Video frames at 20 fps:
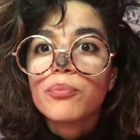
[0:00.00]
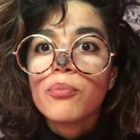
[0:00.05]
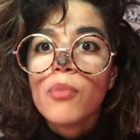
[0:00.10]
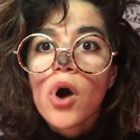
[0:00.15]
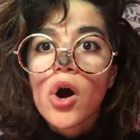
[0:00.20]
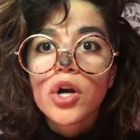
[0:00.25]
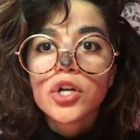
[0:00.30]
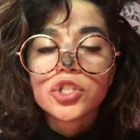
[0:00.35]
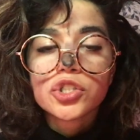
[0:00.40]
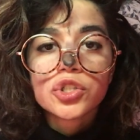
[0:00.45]

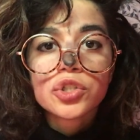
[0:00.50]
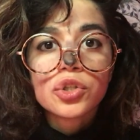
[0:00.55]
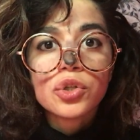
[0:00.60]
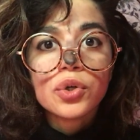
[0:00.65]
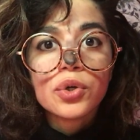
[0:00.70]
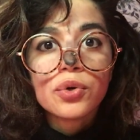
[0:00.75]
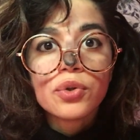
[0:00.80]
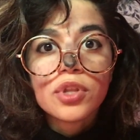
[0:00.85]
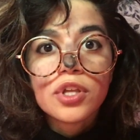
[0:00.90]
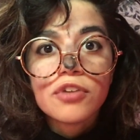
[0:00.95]
march
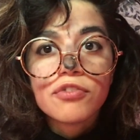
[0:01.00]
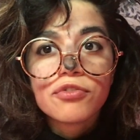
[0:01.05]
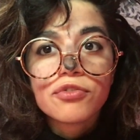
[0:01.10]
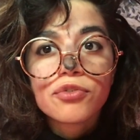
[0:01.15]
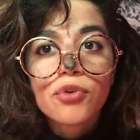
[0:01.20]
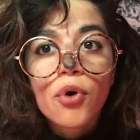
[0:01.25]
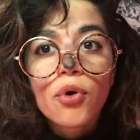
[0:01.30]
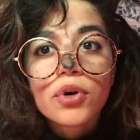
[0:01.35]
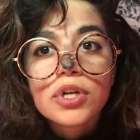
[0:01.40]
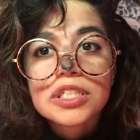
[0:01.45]
through the
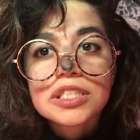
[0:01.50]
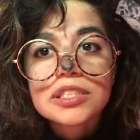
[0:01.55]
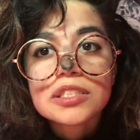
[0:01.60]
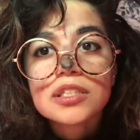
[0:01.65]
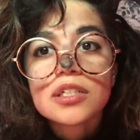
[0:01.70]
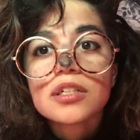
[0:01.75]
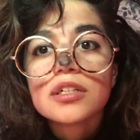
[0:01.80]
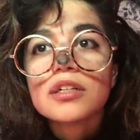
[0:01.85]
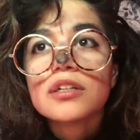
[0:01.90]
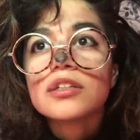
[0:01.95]

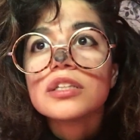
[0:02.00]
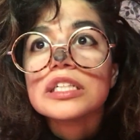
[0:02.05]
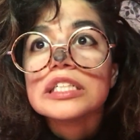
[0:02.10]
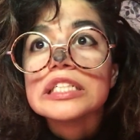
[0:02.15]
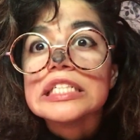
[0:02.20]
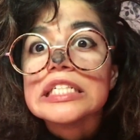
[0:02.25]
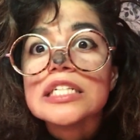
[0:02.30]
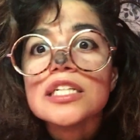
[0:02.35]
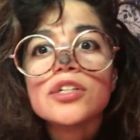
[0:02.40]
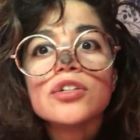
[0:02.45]
forest, the
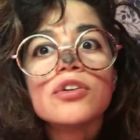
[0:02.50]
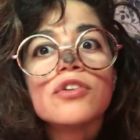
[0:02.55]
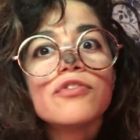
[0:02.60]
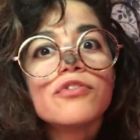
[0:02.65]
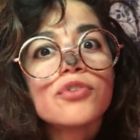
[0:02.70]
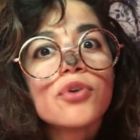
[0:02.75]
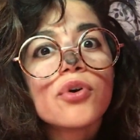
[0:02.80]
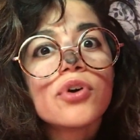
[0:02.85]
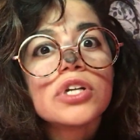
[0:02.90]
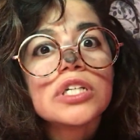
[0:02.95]
deer
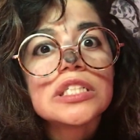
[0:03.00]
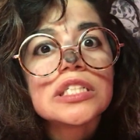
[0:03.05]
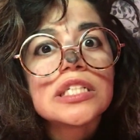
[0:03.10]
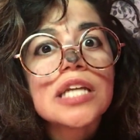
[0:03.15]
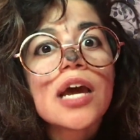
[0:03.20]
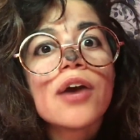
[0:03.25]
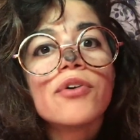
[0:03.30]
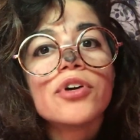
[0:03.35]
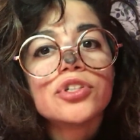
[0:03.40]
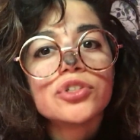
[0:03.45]
forest
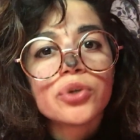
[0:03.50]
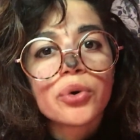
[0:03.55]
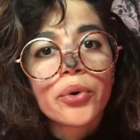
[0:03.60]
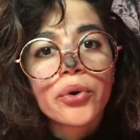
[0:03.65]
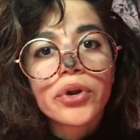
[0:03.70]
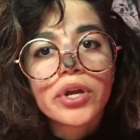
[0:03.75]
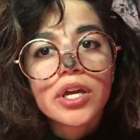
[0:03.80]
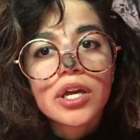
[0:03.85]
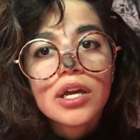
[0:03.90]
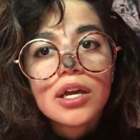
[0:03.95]

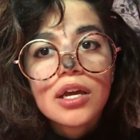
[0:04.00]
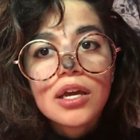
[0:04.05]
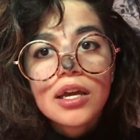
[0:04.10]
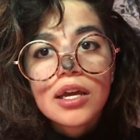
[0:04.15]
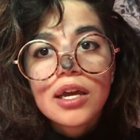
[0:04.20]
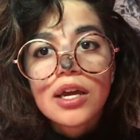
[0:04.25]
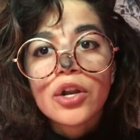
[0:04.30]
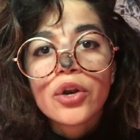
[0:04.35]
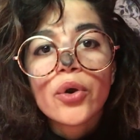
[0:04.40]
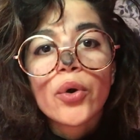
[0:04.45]
territory,
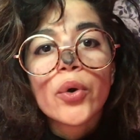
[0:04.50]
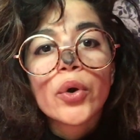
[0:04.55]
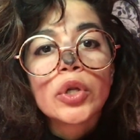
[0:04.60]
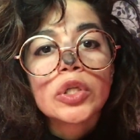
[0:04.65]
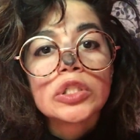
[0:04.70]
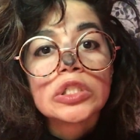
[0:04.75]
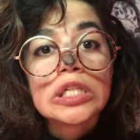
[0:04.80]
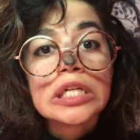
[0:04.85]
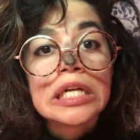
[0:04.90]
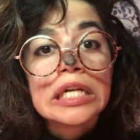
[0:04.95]
in order
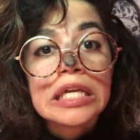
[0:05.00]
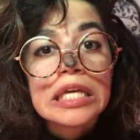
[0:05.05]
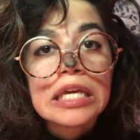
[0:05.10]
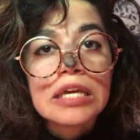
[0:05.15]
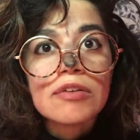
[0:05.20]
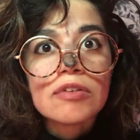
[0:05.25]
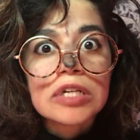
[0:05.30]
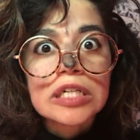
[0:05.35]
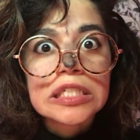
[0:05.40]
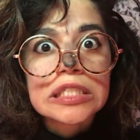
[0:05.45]
to
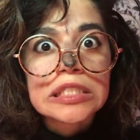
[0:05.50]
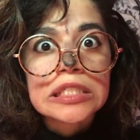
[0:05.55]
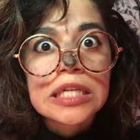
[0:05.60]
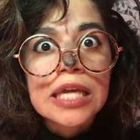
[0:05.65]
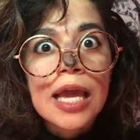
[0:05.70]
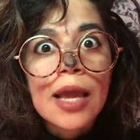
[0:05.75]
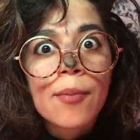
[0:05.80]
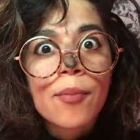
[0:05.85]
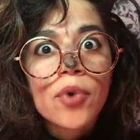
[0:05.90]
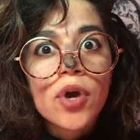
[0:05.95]
leave and
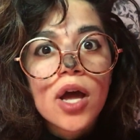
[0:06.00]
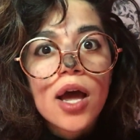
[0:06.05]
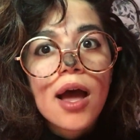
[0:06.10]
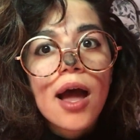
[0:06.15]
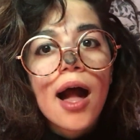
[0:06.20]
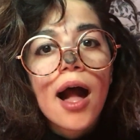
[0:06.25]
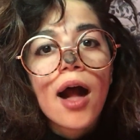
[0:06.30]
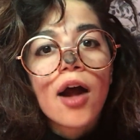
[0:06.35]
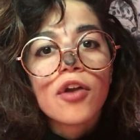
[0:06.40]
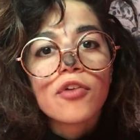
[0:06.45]
escape
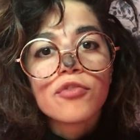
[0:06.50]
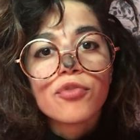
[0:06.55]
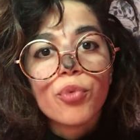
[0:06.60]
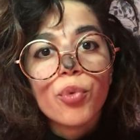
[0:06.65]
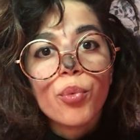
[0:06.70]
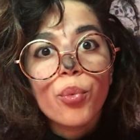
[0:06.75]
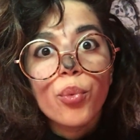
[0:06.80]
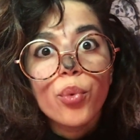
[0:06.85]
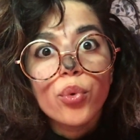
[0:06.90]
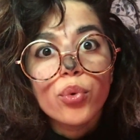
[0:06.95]
out of
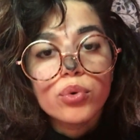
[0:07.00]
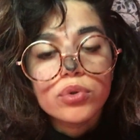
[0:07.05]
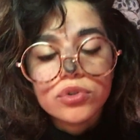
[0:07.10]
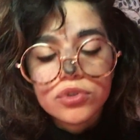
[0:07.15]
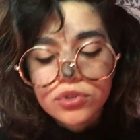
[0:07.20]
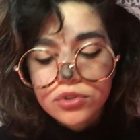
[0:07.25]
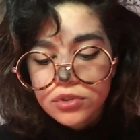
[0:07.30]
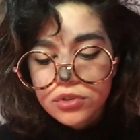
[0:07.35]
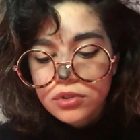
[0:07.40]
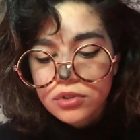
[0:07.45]
the
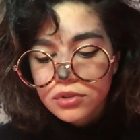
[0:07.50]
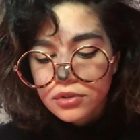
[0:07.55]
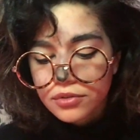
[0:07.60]
woods